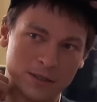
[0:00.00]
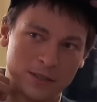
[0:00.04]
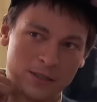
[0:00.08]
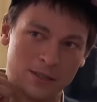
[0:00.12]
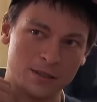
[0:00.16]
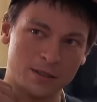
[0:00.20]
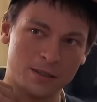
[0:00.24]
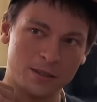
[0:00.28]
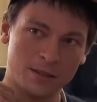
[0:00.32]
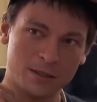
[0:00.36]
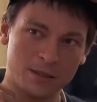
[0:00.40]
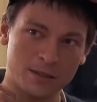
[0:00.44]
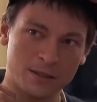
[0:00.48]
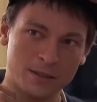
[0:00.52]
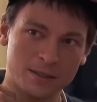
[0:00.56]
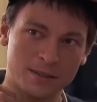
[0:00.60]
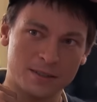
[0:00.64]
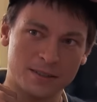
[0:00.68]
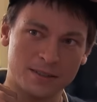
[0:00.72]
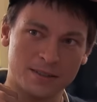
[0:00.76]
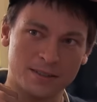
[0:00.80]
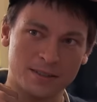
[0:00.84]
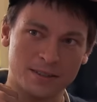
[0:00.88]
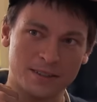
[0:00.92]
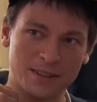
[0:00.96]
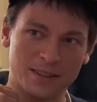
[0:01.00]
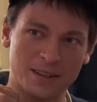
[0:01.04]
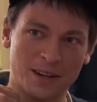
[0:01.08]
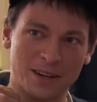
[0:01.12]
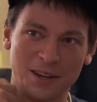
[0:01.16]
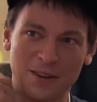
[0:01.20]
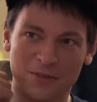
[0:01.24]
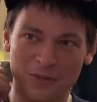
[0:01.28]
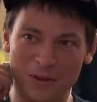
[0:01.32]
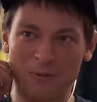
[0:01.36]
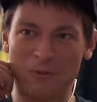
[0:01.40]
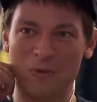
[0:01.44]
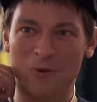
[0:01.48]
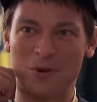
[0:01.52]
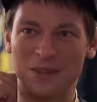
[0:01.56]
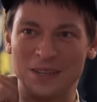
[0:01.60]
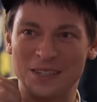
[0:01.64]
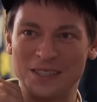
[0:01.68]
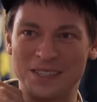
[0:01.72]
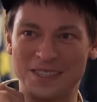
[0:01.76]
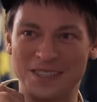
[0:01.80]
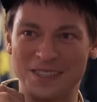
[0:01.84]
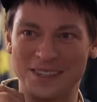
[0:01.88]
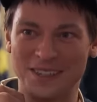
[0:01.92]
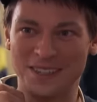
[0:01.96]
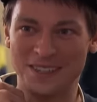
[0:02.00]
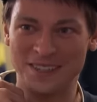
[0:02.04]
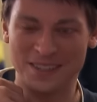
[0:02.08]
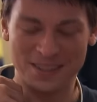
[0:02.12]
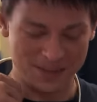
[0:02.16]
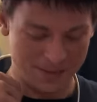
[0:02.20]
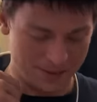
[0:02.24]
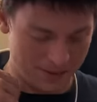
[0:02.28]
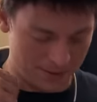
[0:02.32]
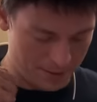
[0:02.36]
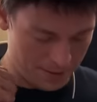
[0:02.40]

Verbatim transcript: these. I definitely. Come on, them. we sell